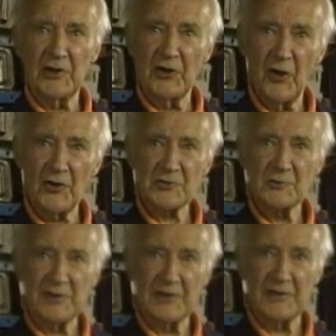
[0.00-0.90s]
you can knock
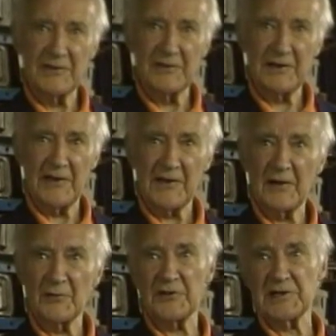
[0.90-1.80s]
something
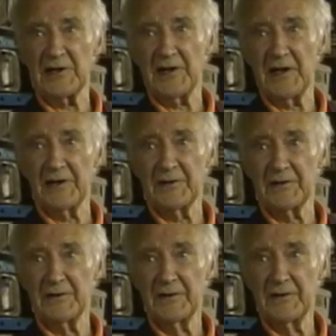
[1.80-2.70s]
together out of a tin
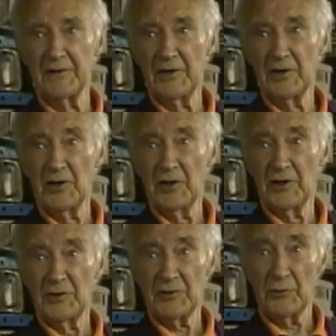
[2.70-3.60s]
can. Yeah.
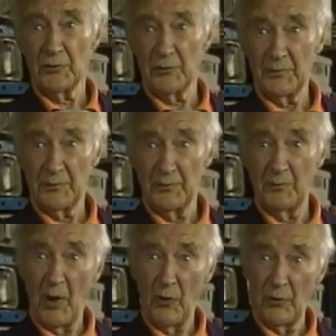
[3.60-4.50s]
To
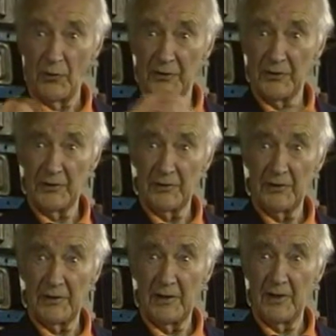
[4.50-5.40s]
mould
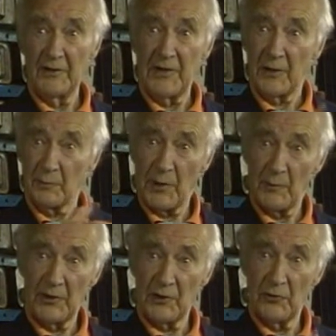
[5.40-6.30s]
uh, and then
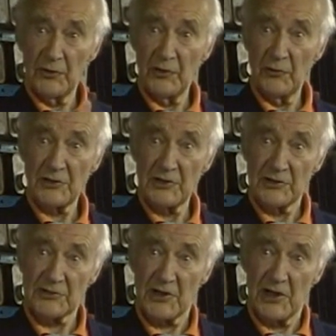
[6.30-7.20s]
probably cut your knot
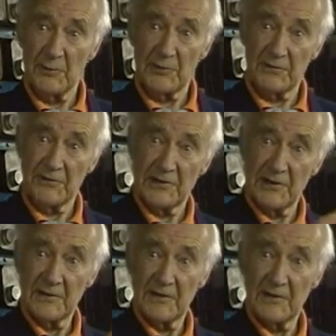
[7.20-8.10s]
into shape to
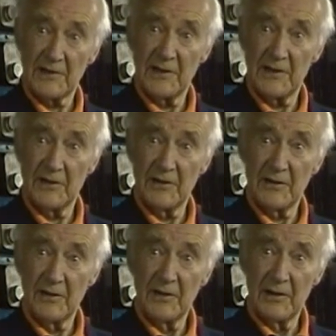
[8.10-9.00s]
fit into
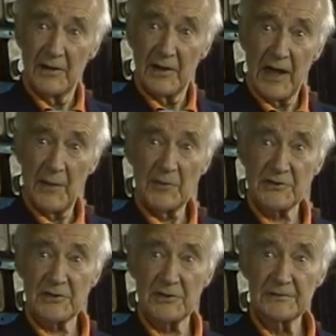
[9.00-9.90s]
the uh,
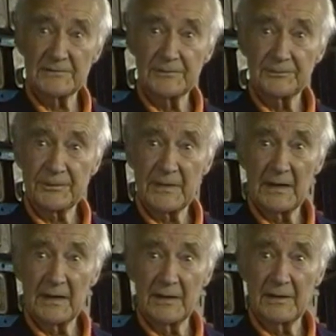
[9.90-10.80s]
aperture. Yeah.
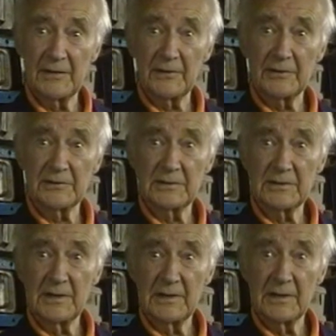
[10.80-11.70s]
Yeah, yeah, you know. Yeah.
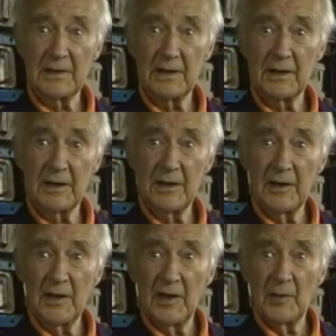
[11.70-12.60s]
But it's got to
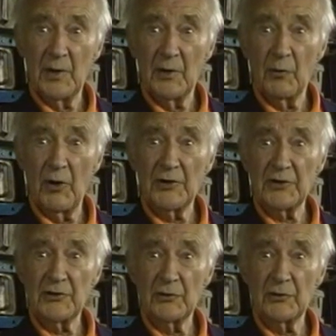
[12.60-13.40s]
be with but this. What